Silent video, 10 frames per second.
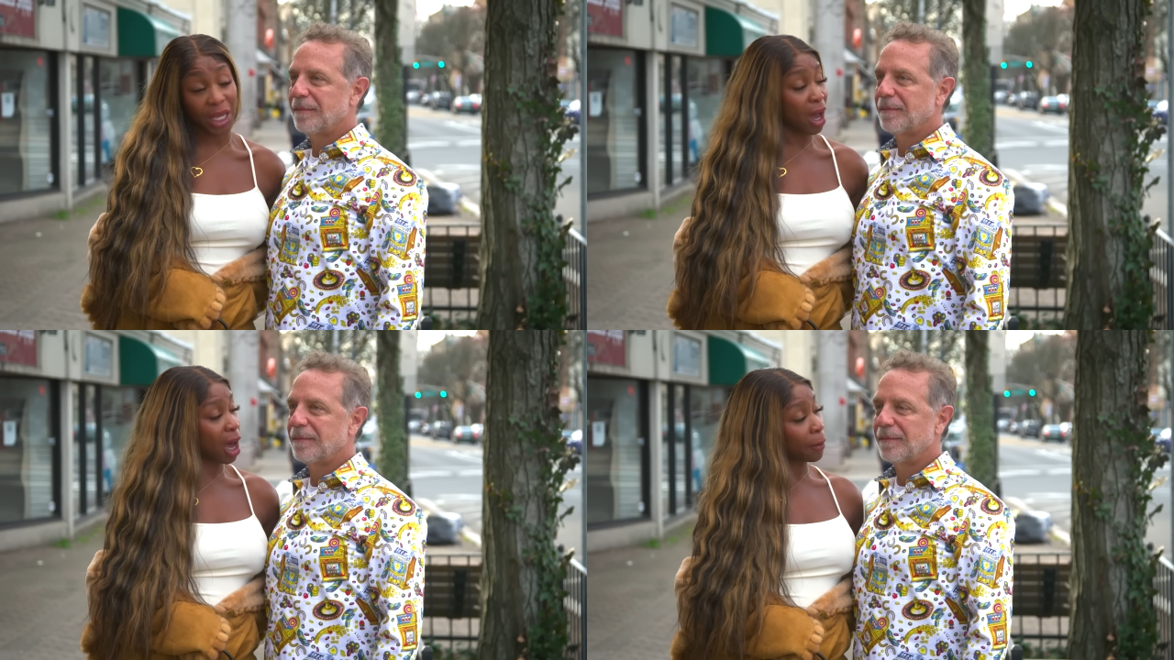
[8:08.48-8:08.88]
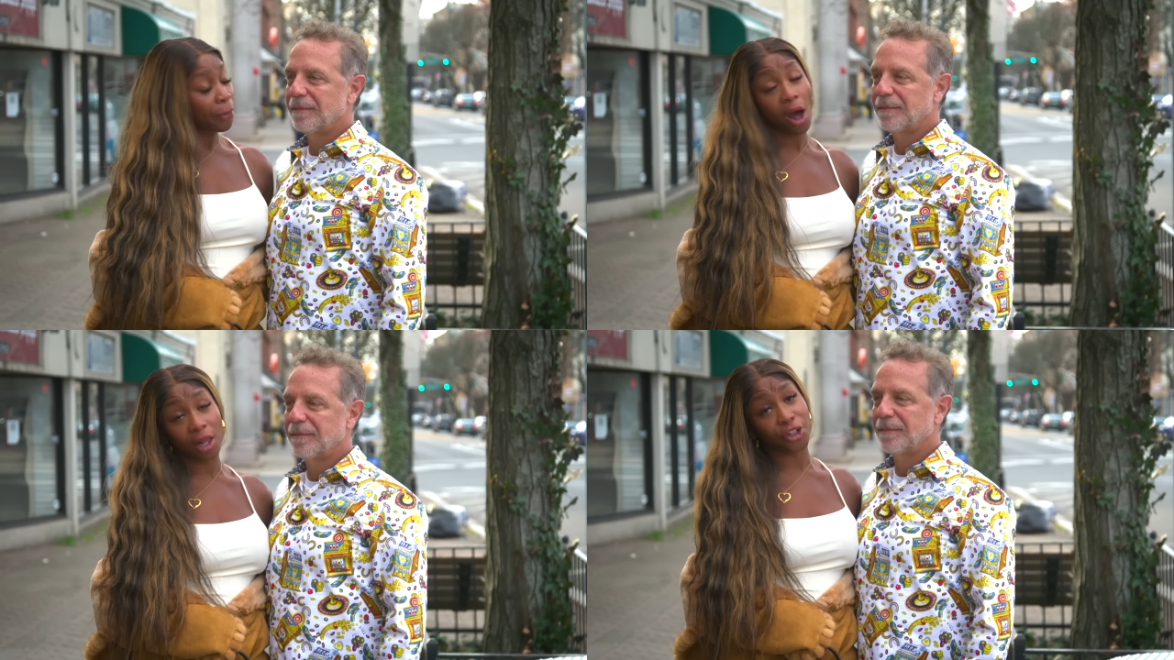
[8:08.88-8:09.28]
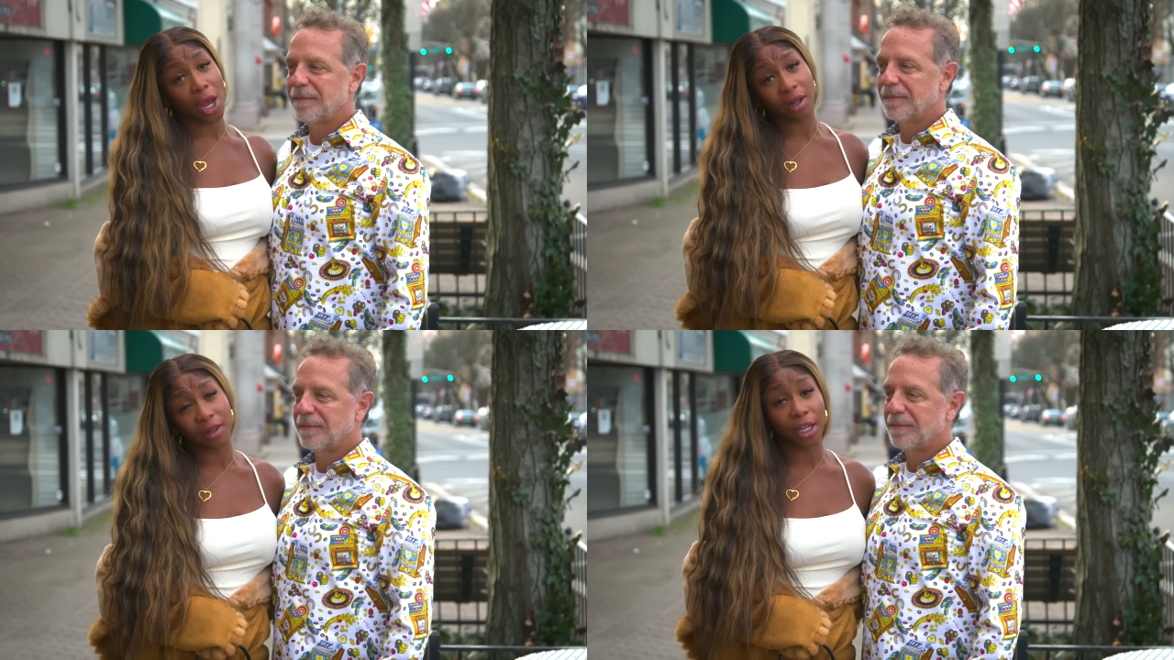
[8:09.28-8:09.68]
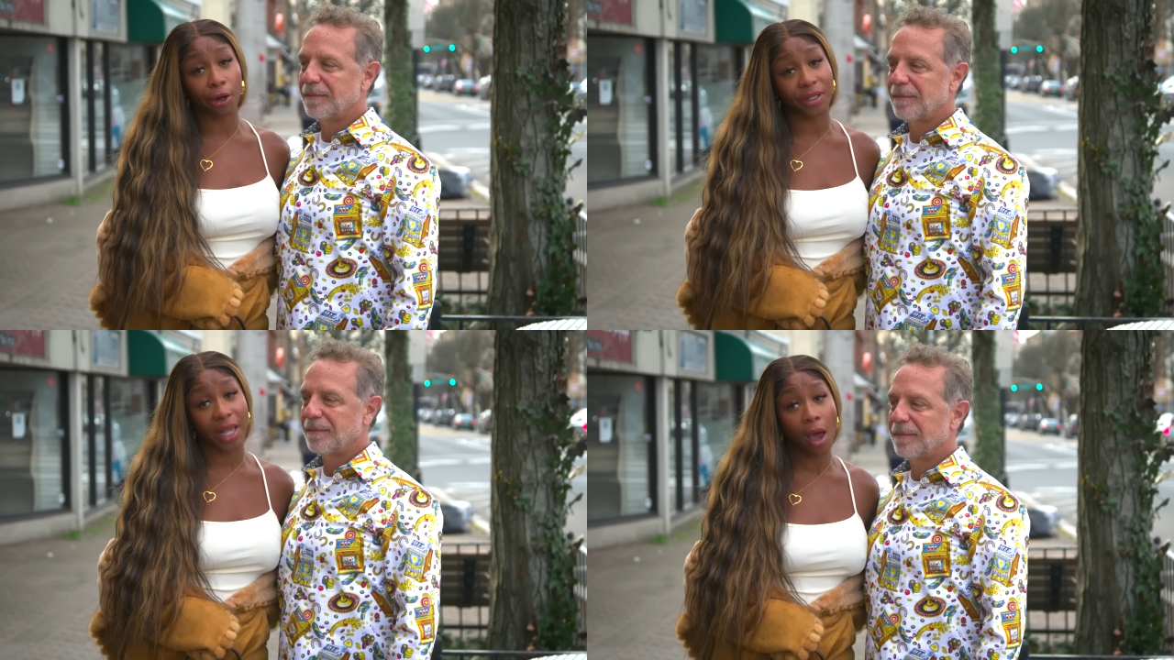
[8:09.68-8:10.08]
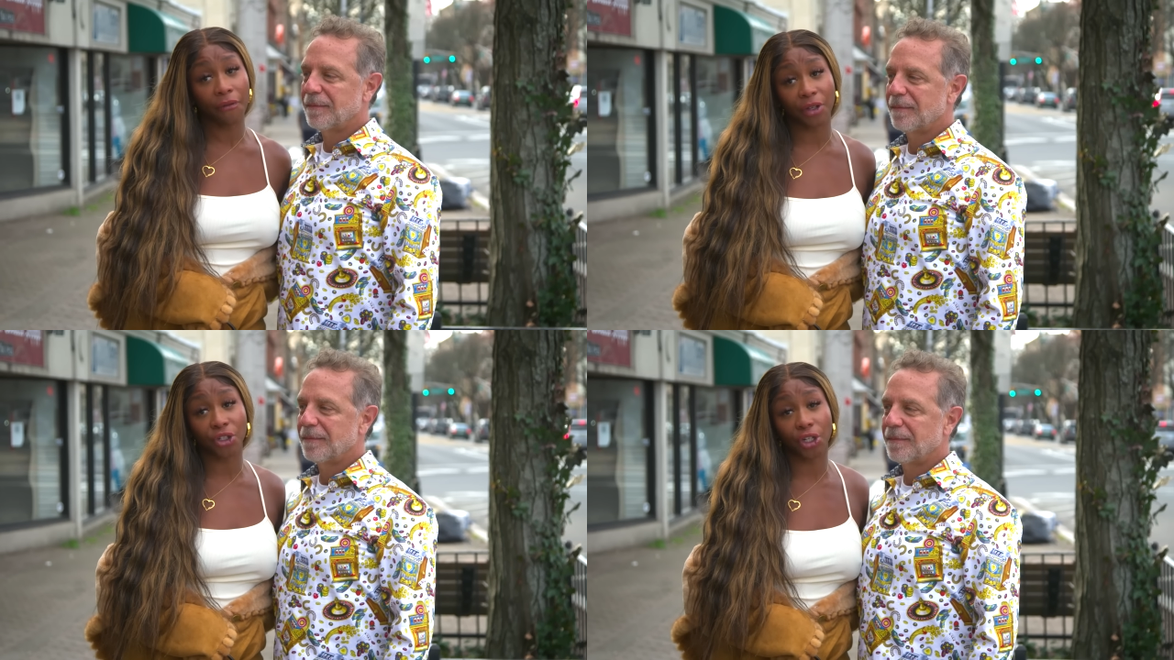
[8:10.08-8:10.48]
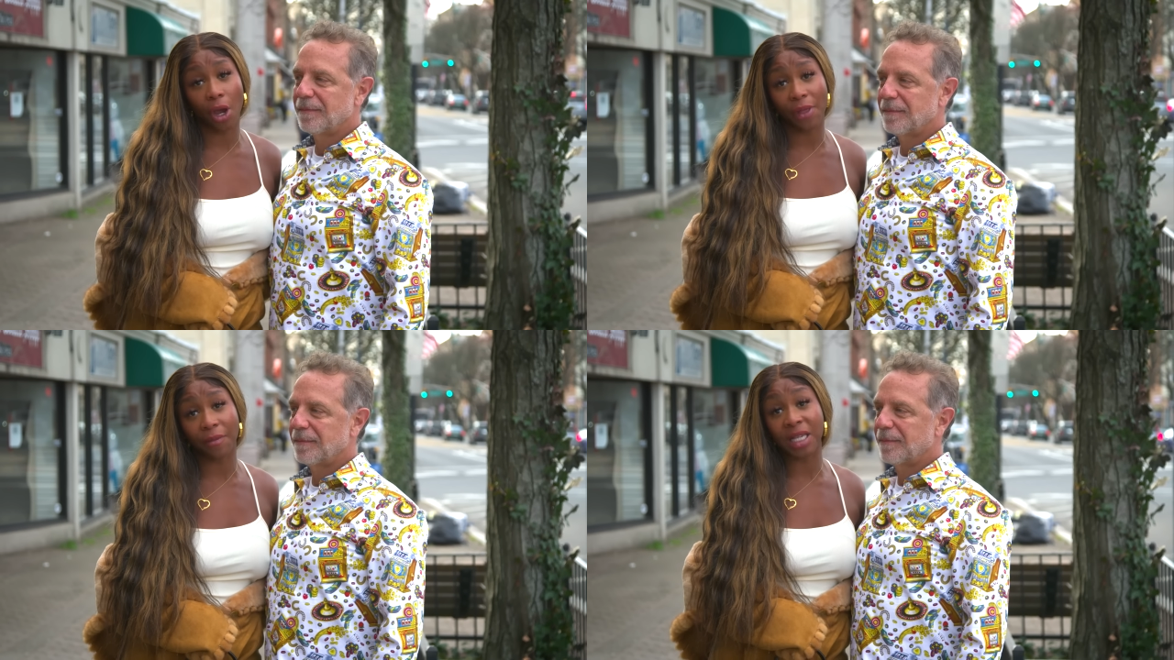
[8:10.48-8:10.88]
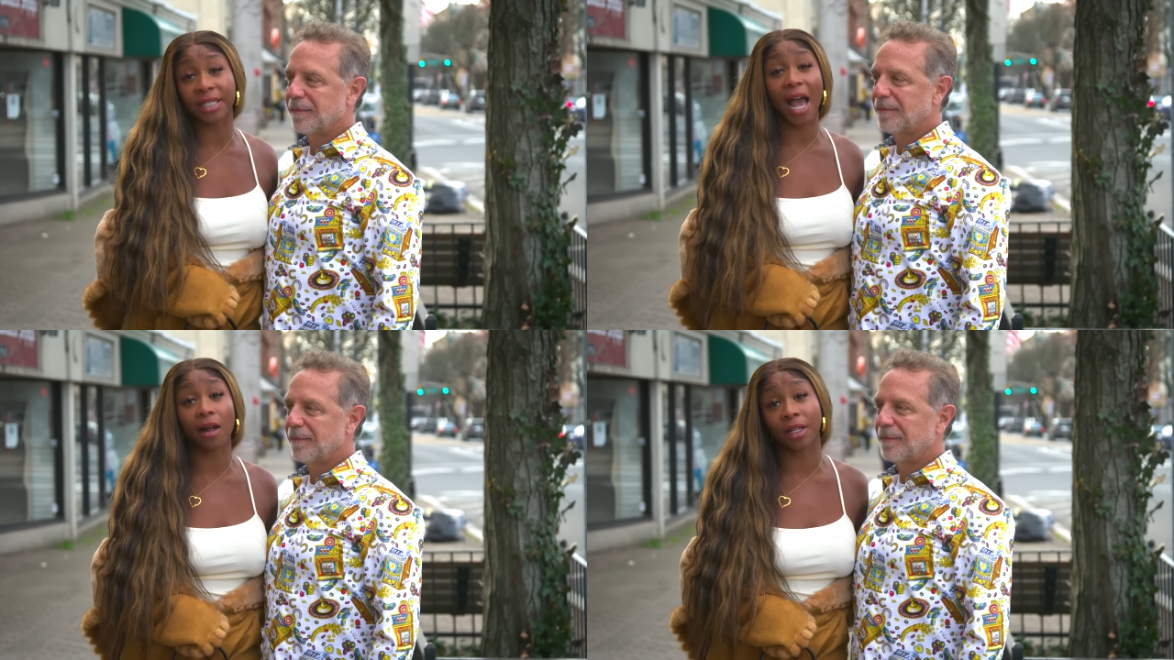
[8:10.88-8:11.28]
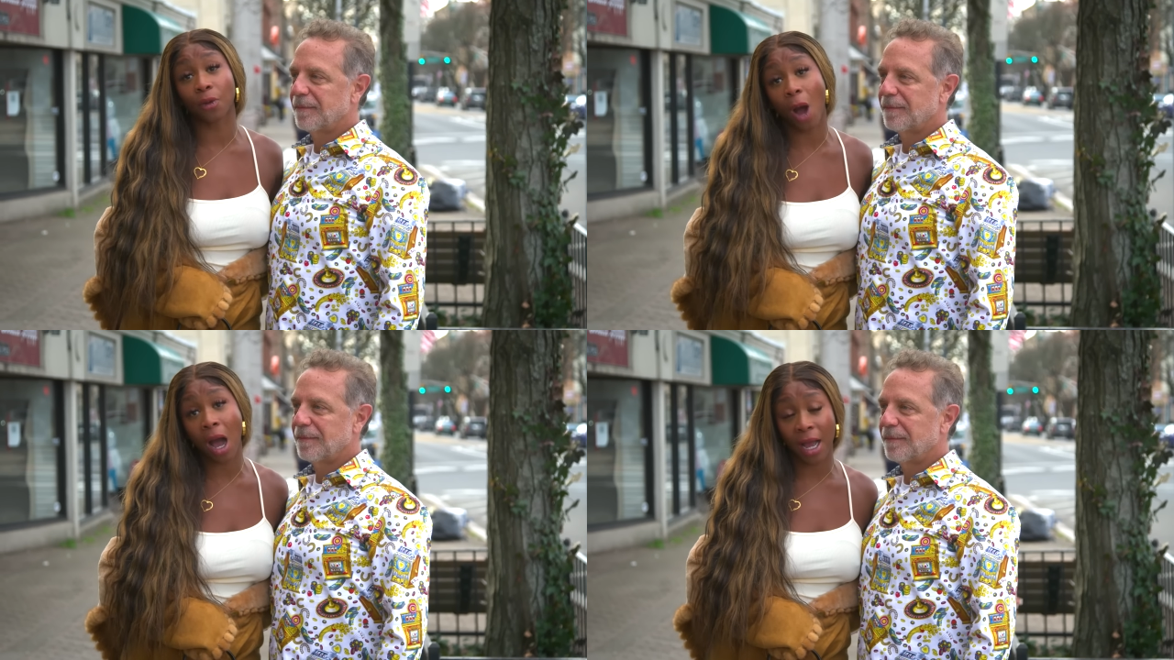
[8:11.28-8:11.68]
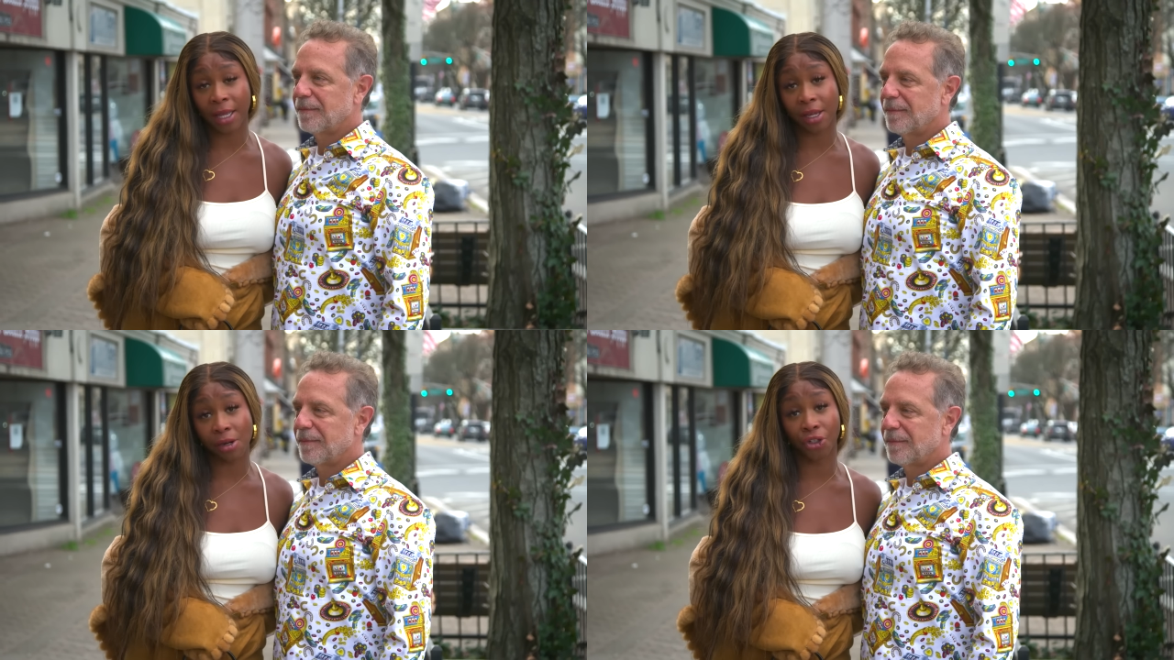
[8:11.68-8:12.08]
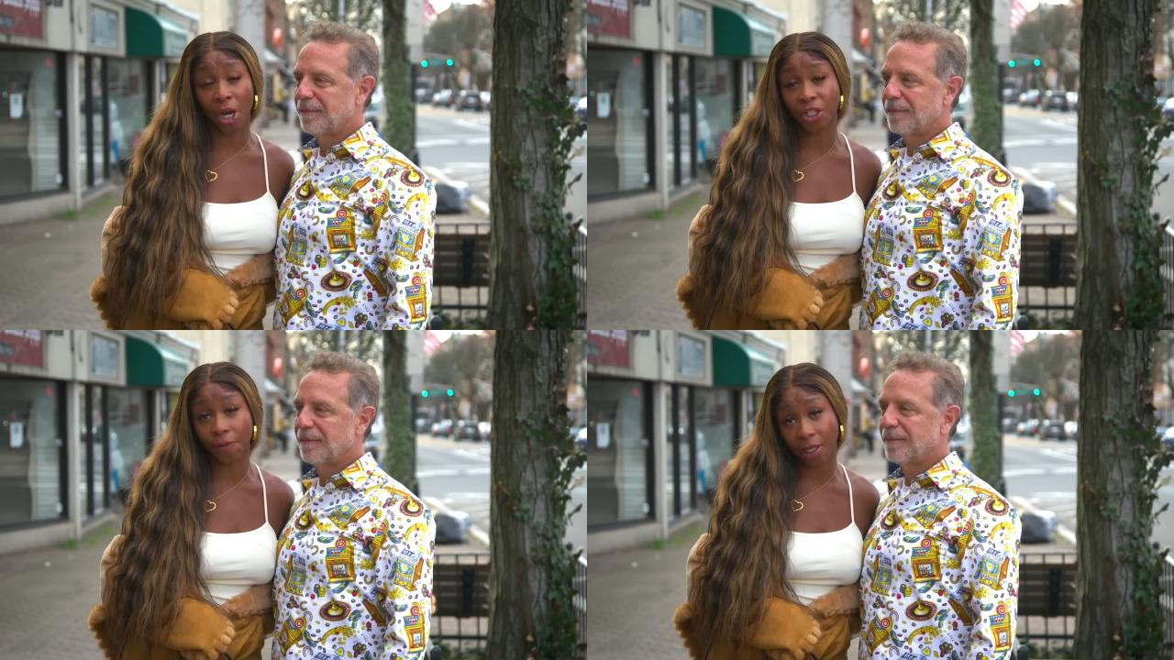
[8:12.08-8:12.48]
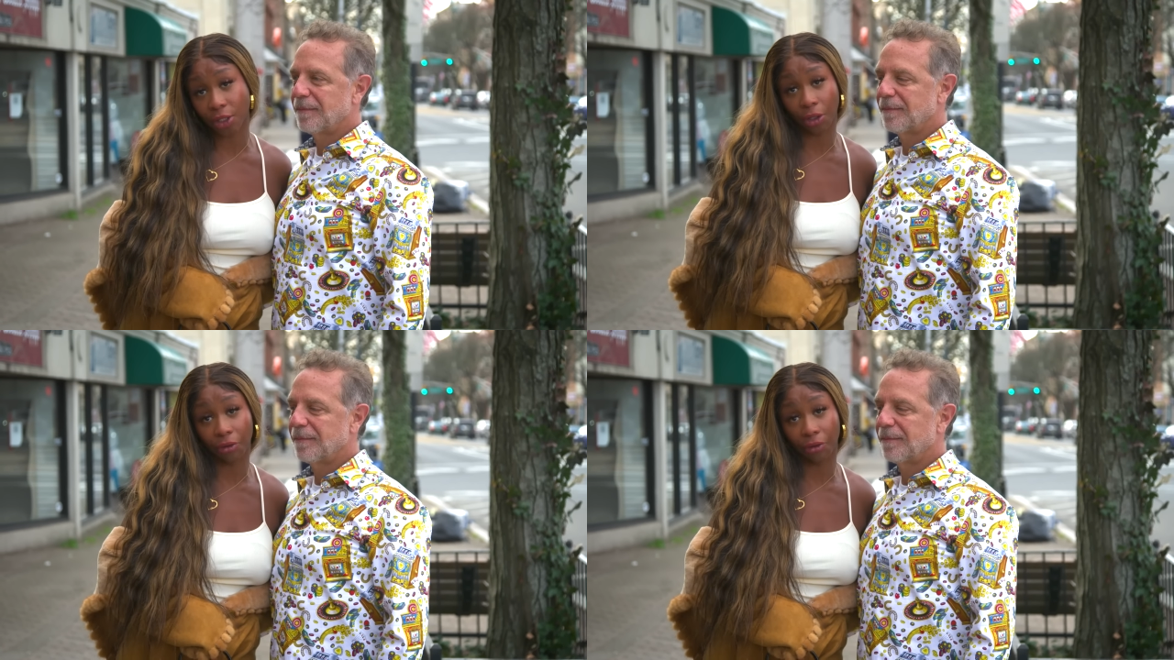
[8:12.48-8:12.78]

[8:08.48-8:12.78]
Speaker 1: be unapologetically yourself and show them exactly why their judgments are